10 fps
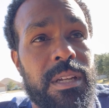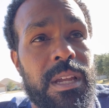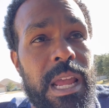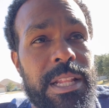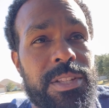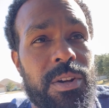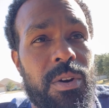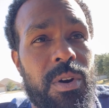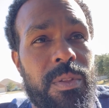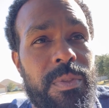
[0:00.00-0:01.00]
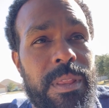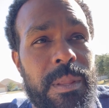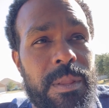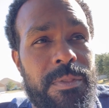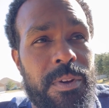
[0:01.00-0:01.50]
And so then
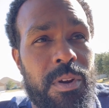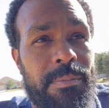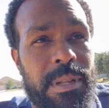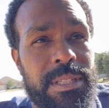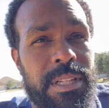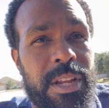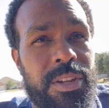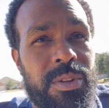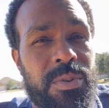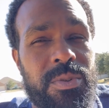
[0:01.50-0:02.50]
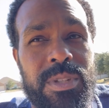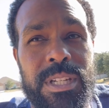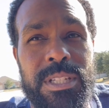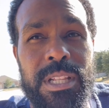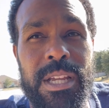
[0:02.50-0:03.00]
the third place that I use
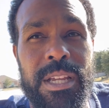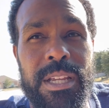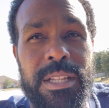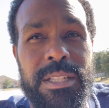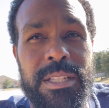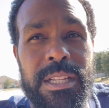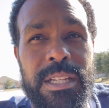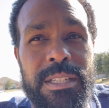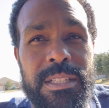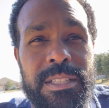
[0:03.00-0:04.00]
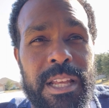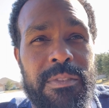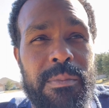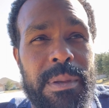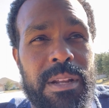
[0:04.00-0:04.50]
is instead of
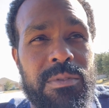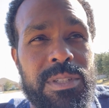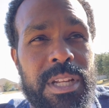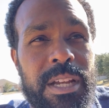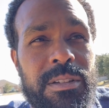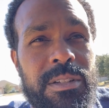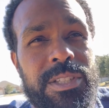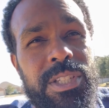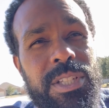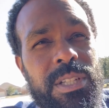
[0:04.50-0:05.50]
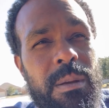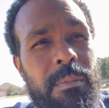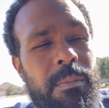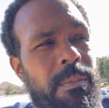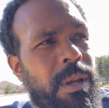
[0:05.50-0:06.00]
it being a recycler,
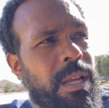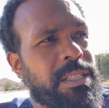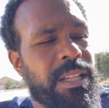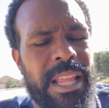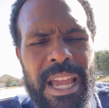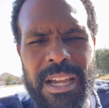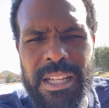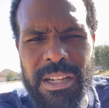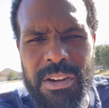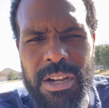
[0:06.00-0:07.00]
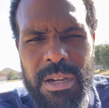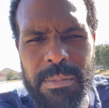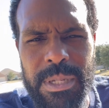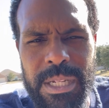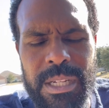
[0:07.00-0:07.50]
it's a land clearing
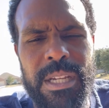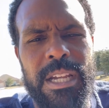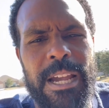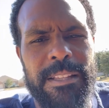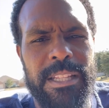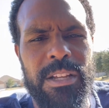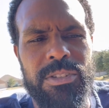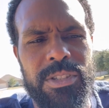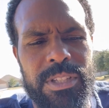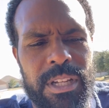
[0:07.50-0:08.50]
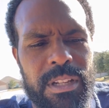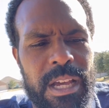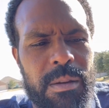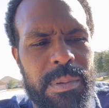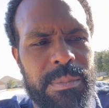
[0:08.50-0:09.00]
company, and then they'll
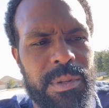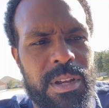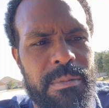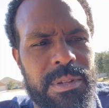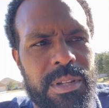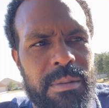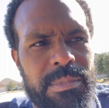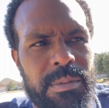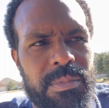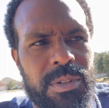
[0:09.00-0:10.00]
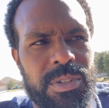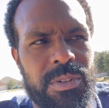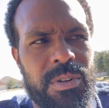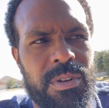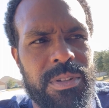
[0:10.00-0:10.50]
allow people to come and dump their brush
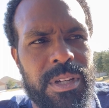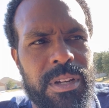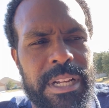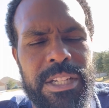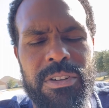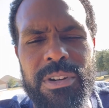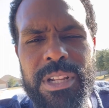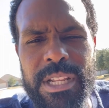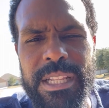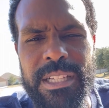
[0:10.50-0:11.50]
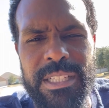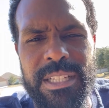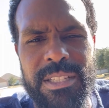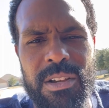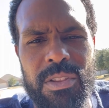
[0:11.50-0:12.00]
on there, and they turn it in because they
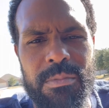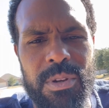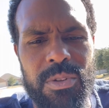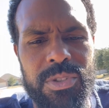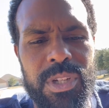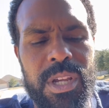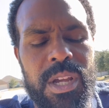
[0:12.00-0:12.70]
sell the mulch.